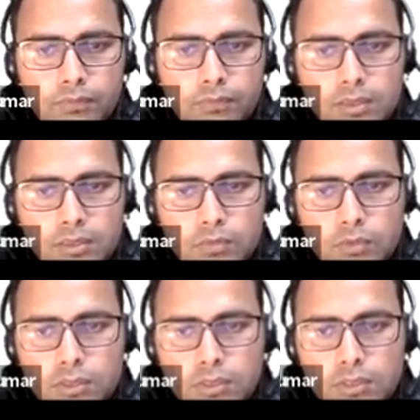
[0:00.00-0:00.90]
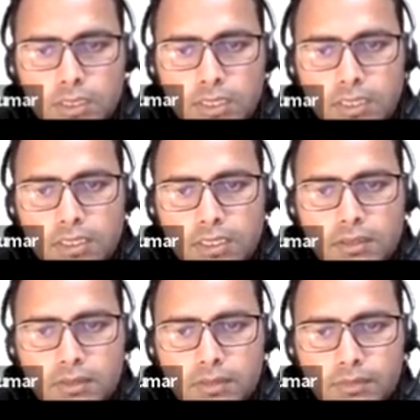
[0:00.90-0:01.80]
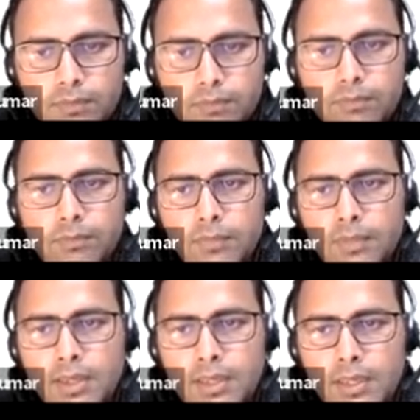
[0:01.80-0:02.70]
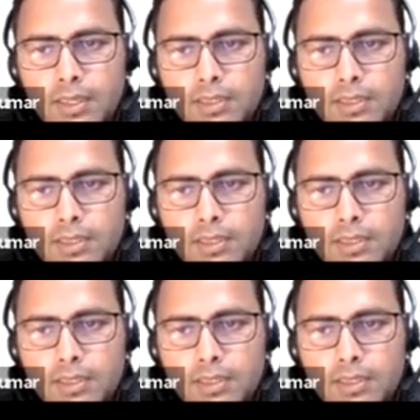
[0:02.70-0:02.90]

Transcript: this is what? Side, and